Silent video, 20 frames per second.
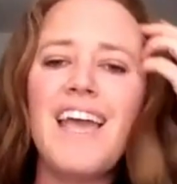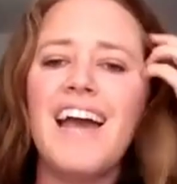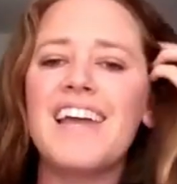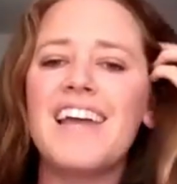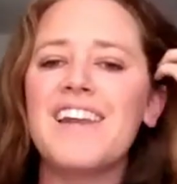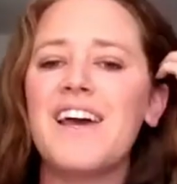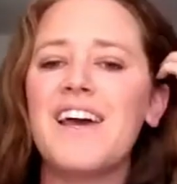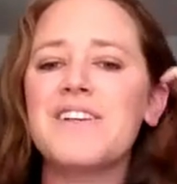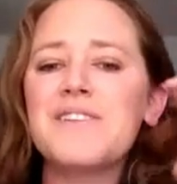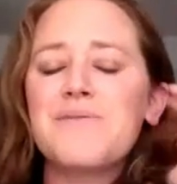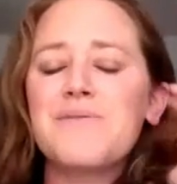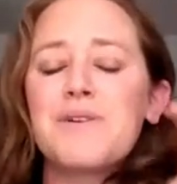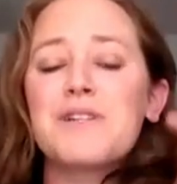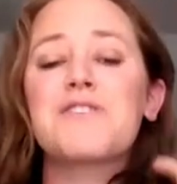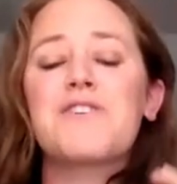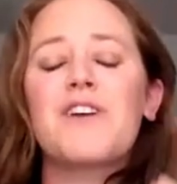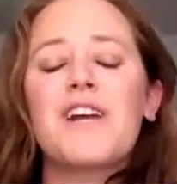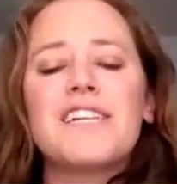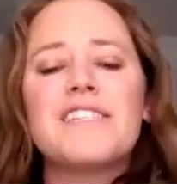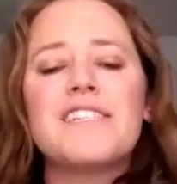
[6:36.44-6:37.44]
And
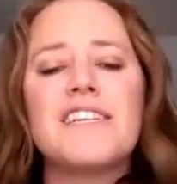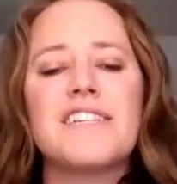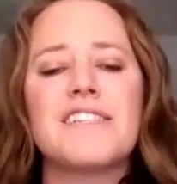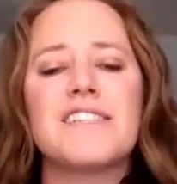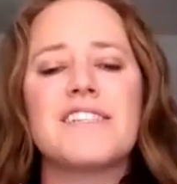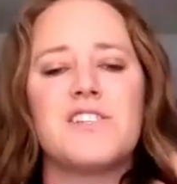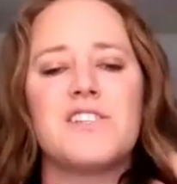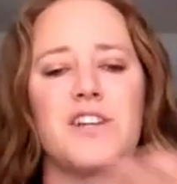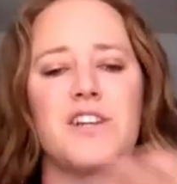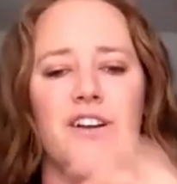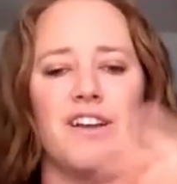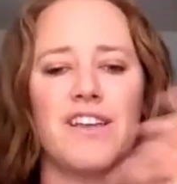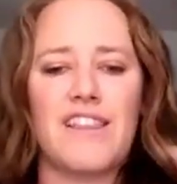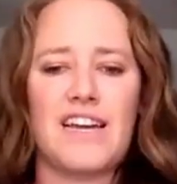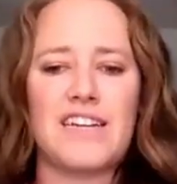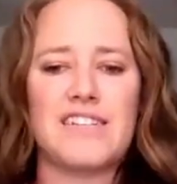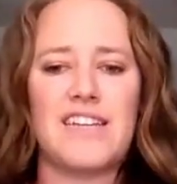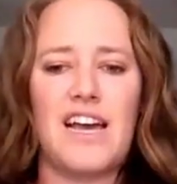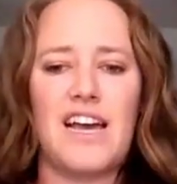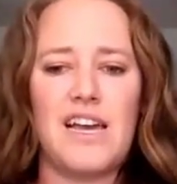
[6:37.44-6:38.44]
what's crazy is during
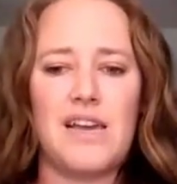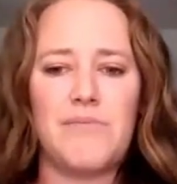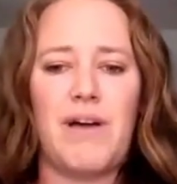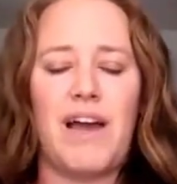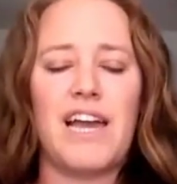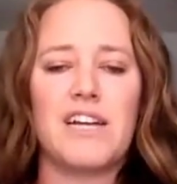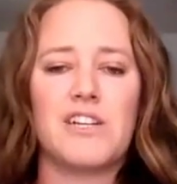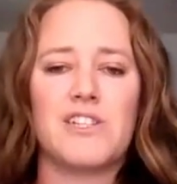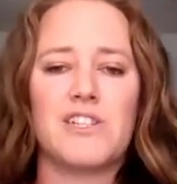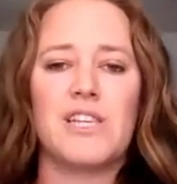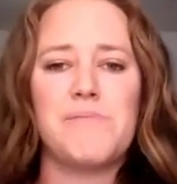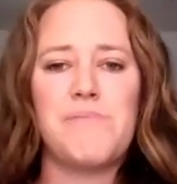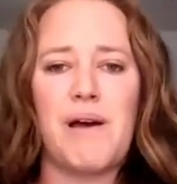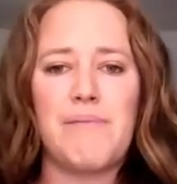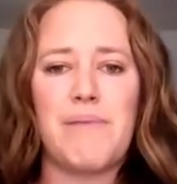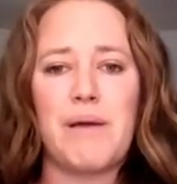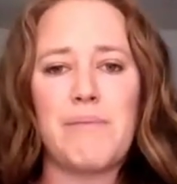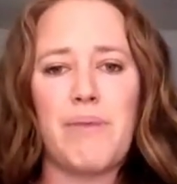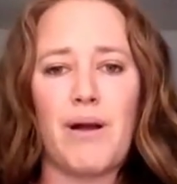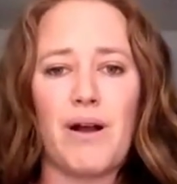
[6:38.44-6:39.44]
that time, I actually
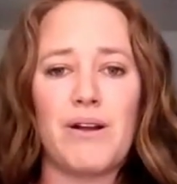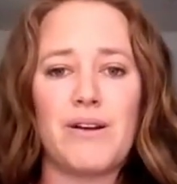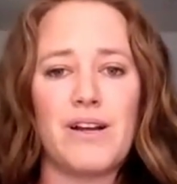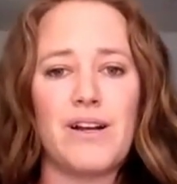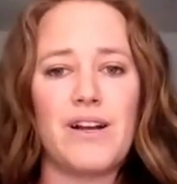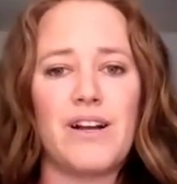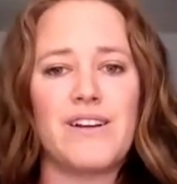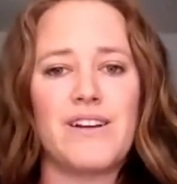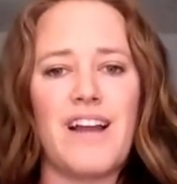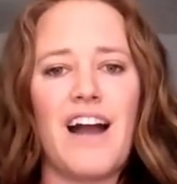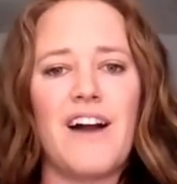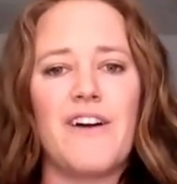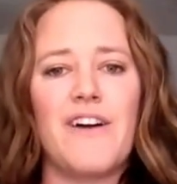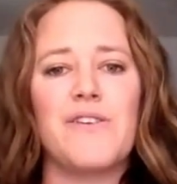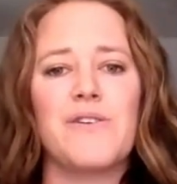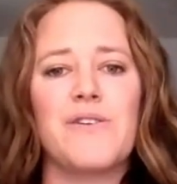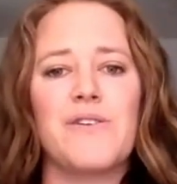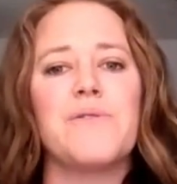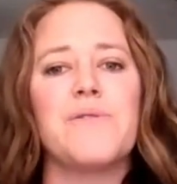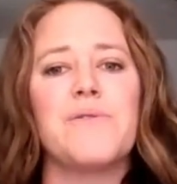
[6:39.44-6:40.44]
met my partner
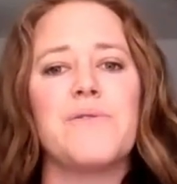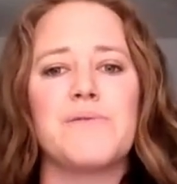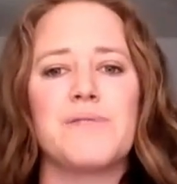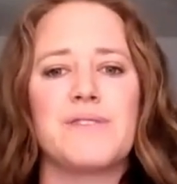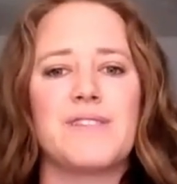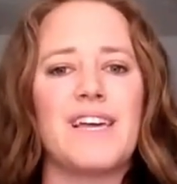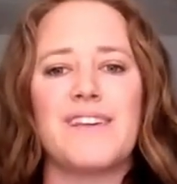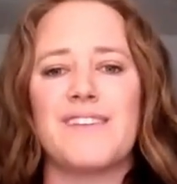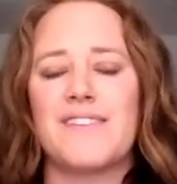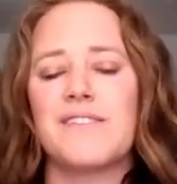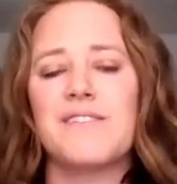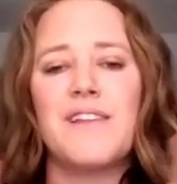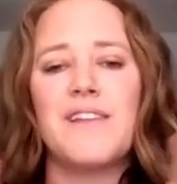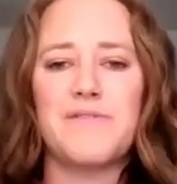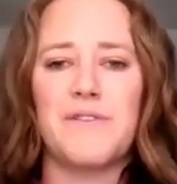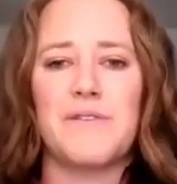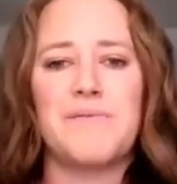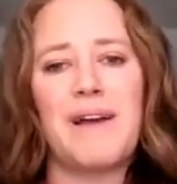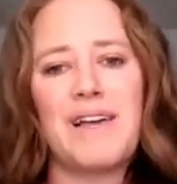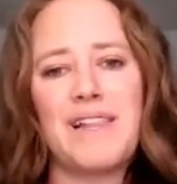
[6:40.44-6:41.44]
now, who's like
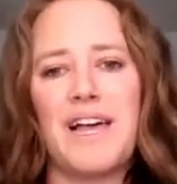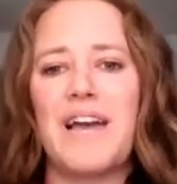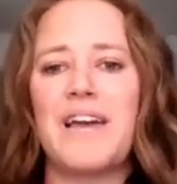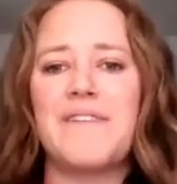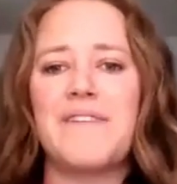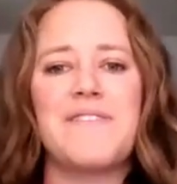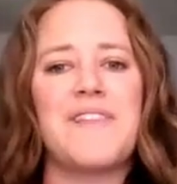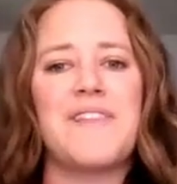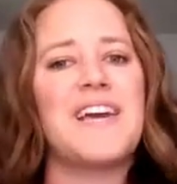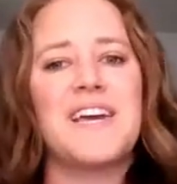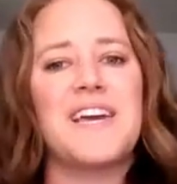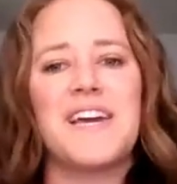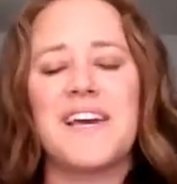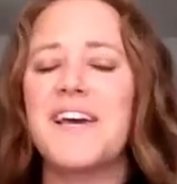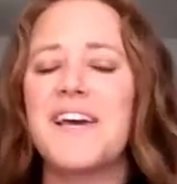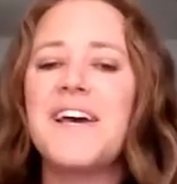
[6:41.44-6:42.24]
love of my life, like